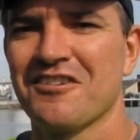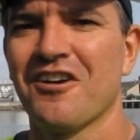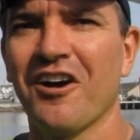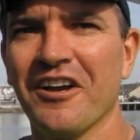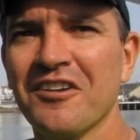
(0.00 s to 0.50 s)

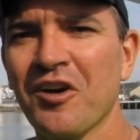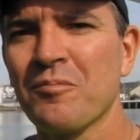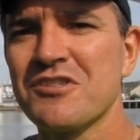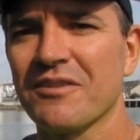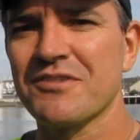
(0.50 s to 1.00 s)
Hi,
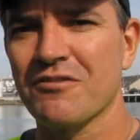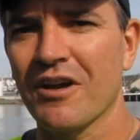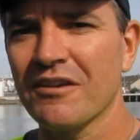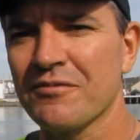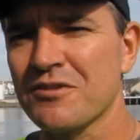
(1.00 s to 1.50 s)
I'm Jeff
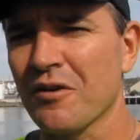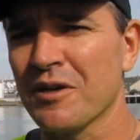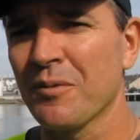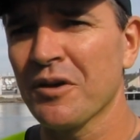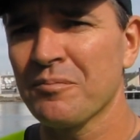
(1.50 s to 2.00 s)
Strang for
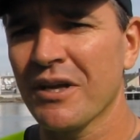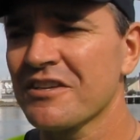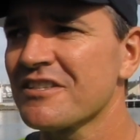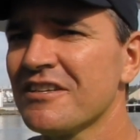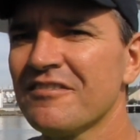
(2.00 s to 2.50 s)
Trader Boat
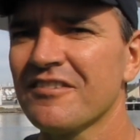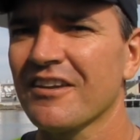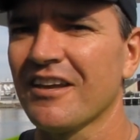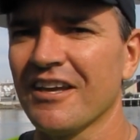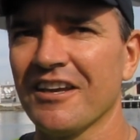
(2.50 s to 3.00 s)
magazine,
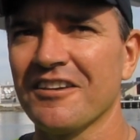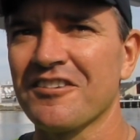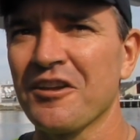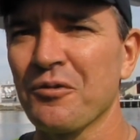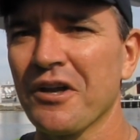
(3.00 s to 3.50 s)
and
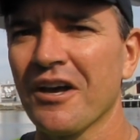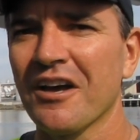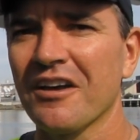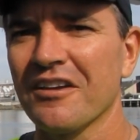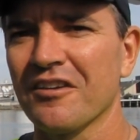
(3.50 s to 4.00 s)
here we
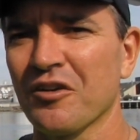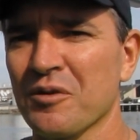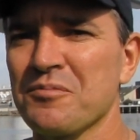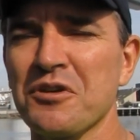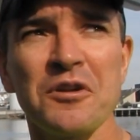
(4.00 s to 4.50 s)
are on
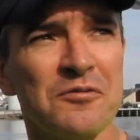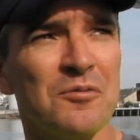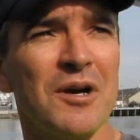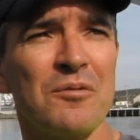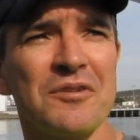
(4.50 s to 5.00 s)
a beautiful
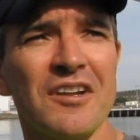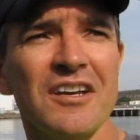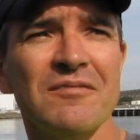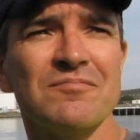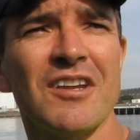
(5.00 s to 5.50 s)
Melbourne
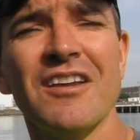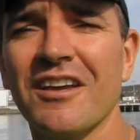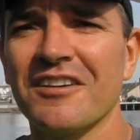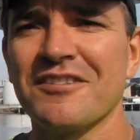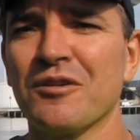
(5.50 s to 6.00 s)
day
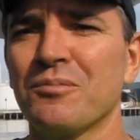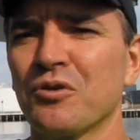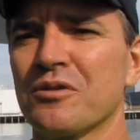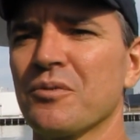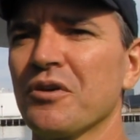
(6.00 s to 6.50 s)
at
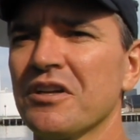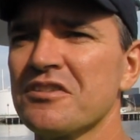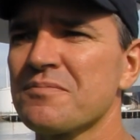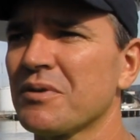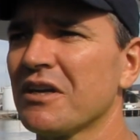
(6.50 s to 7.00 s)
Dalbora
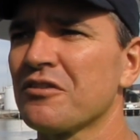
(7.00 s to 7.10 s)
Marinas, Pier